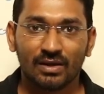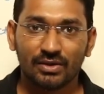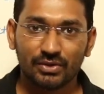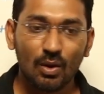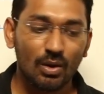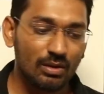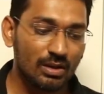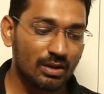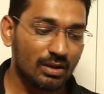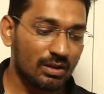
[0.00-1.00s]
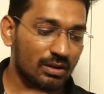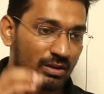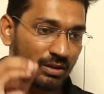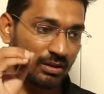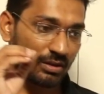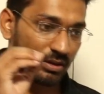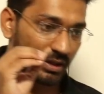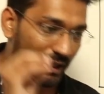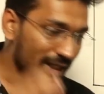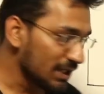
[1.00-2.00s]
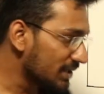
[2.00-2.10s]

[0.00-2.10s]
So in